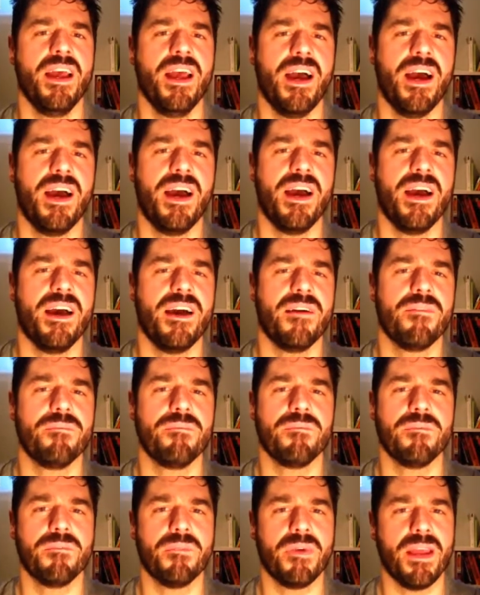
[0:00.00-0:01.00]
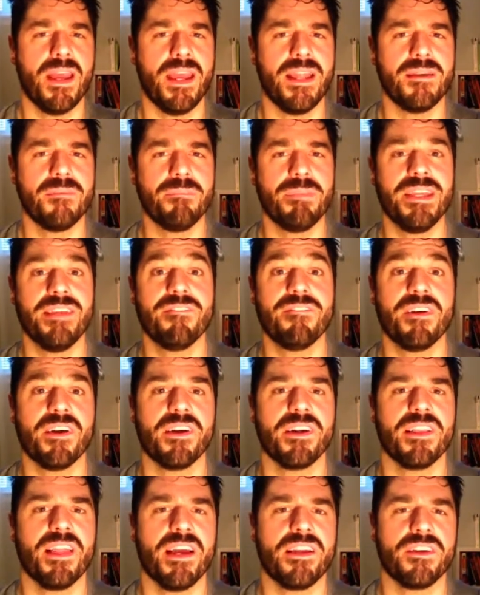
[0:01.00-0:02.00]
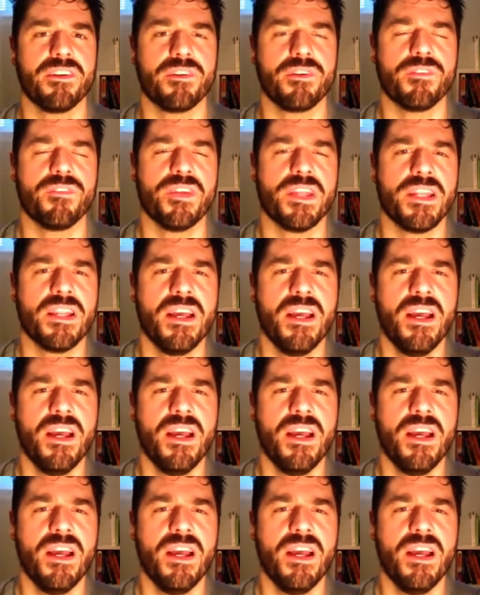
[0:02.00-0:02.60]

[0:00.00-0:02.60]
um, and be very light on your feet.